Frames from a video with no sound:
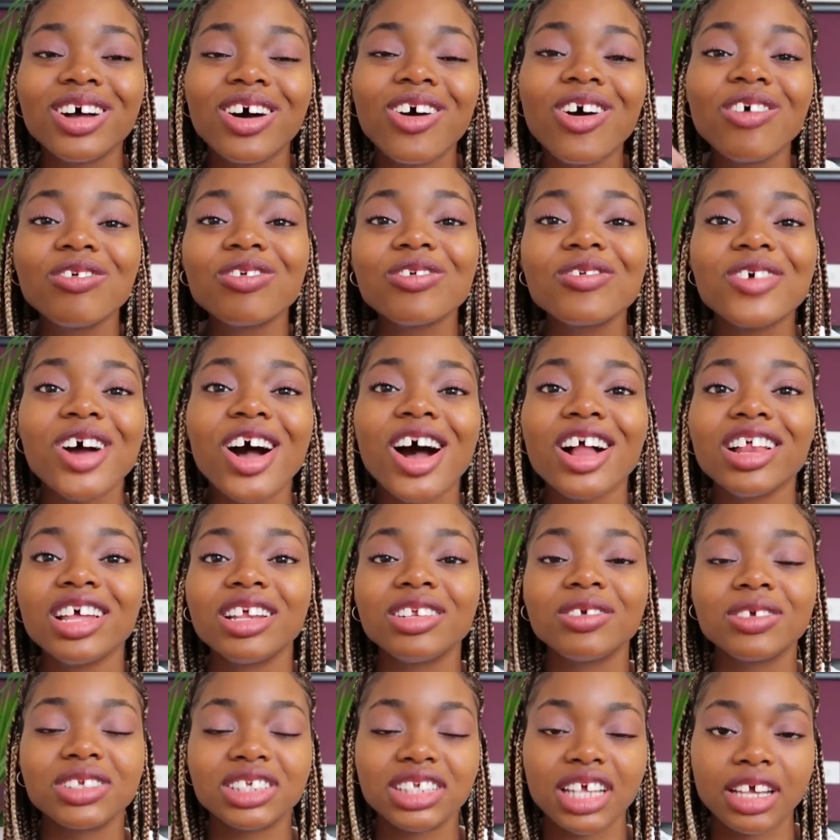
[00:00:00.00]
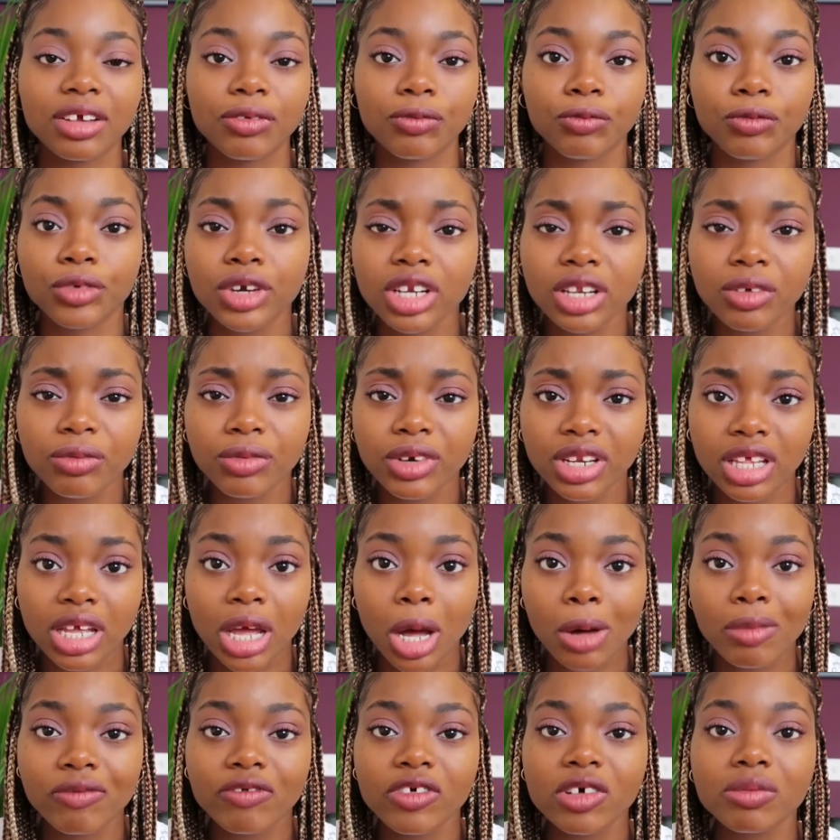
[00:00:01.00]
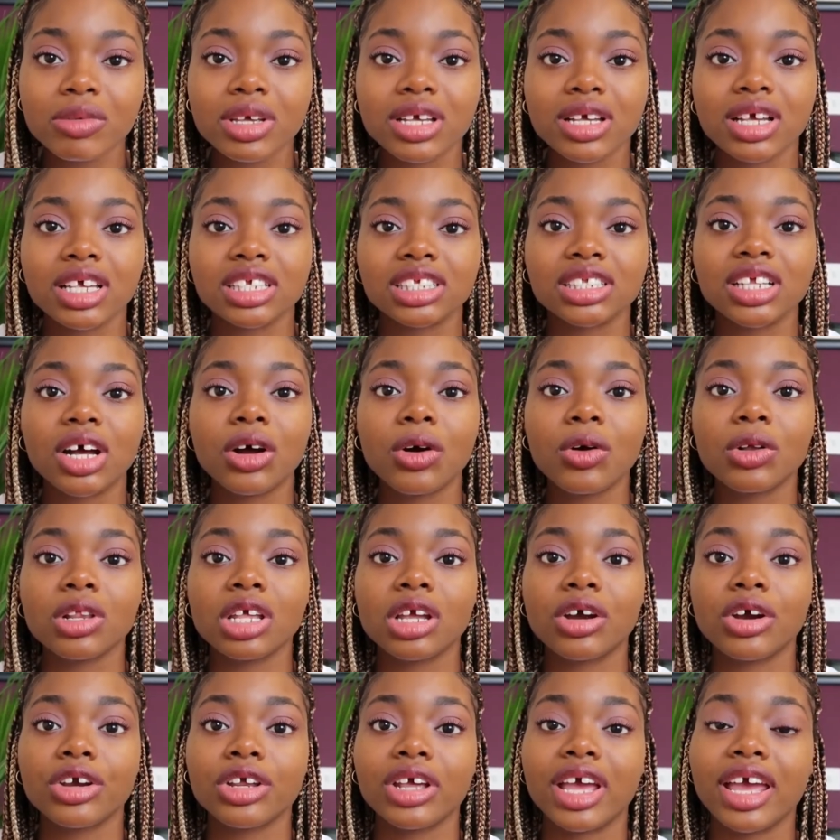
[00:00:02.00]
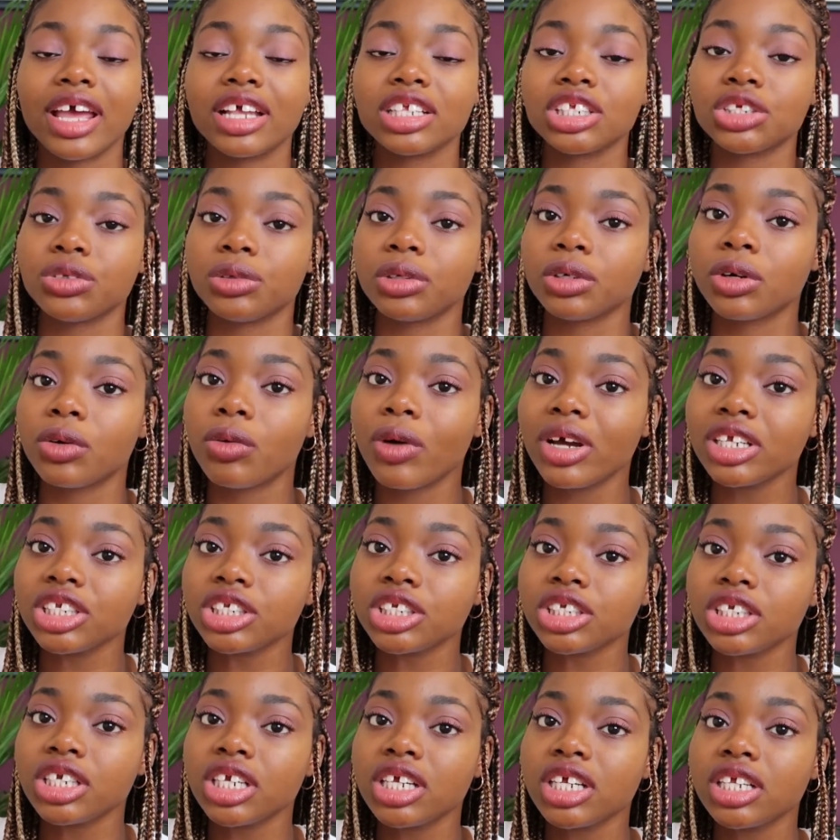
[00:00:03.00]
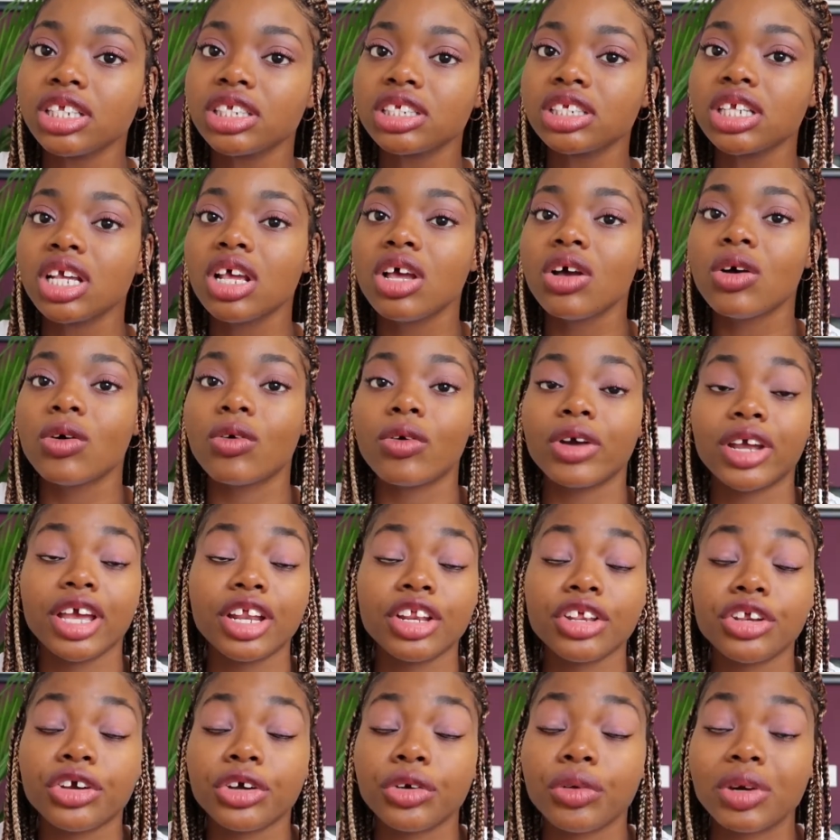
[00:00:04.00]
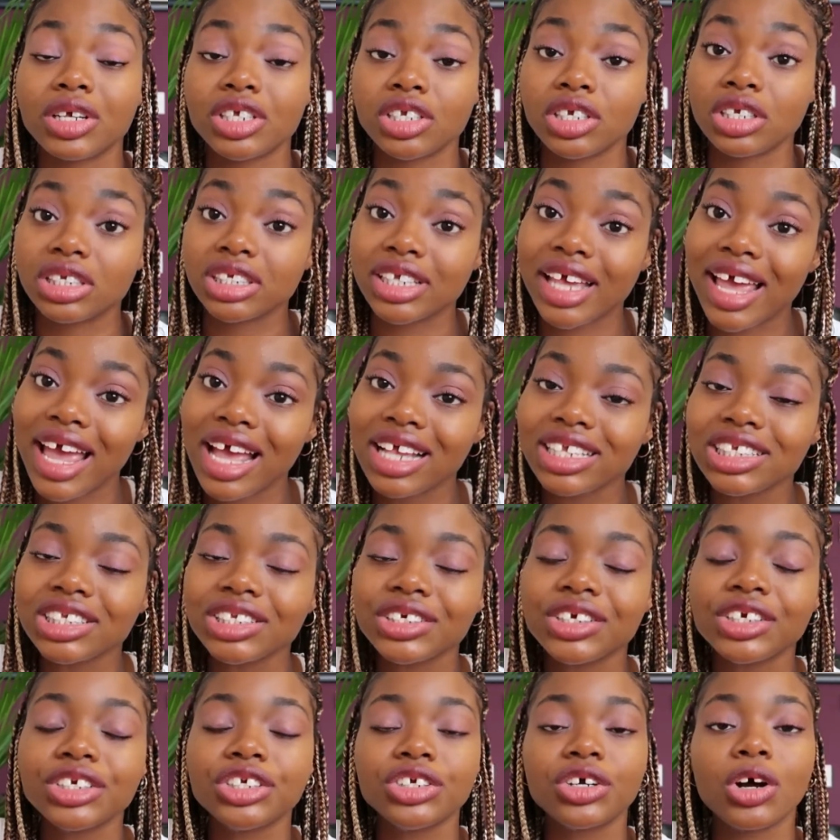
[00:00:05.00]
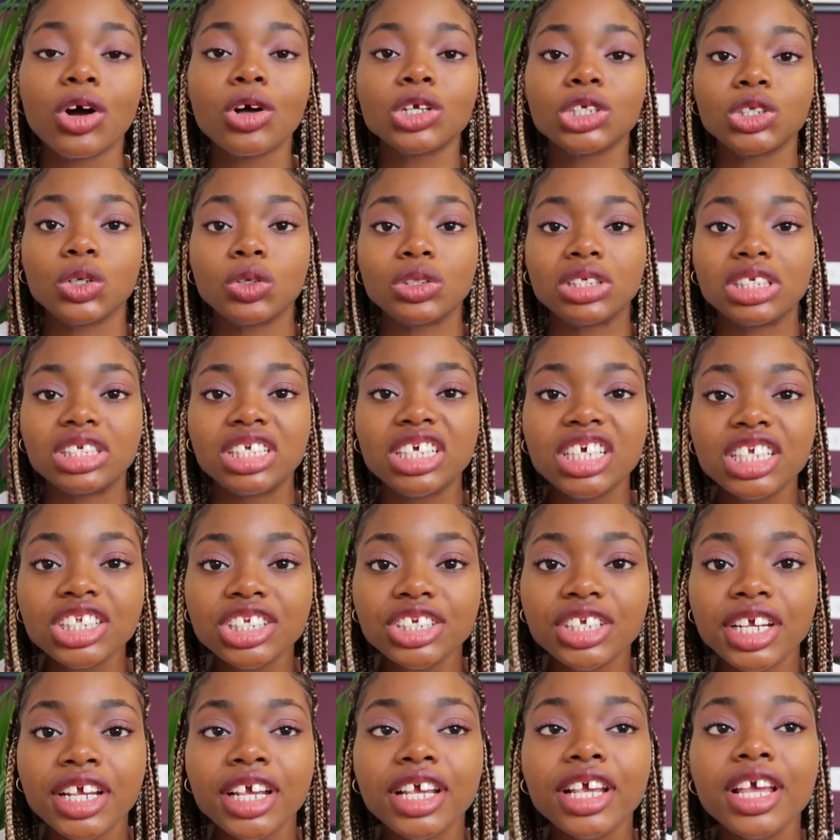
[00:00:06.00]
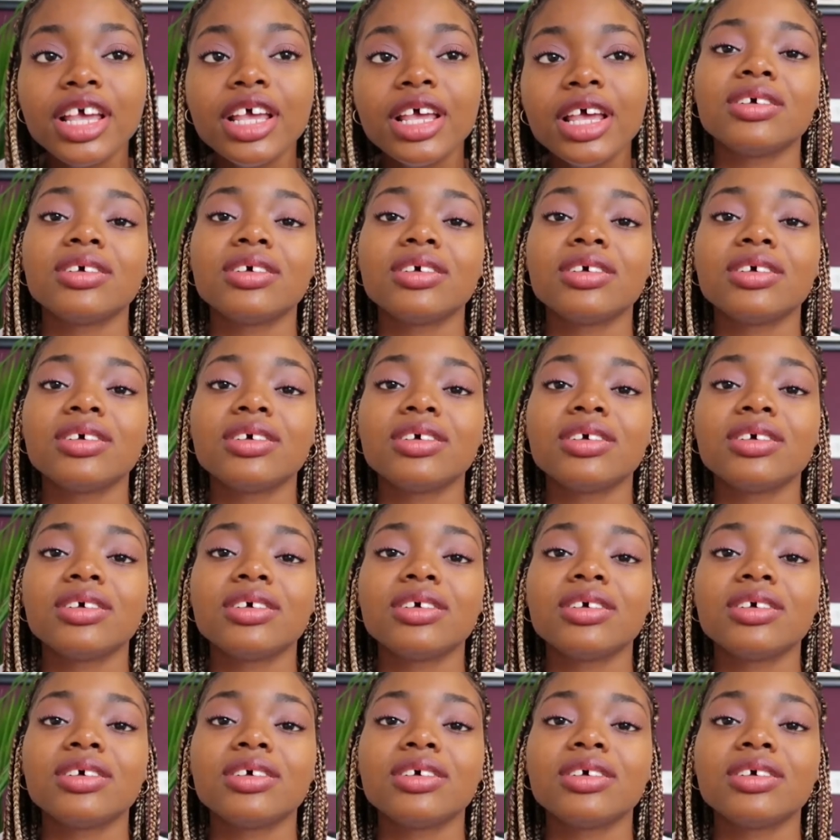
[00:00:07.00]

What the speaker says: overall, it was like really helpful because not only are you answering questions or getting your questions answered, you're also teaching.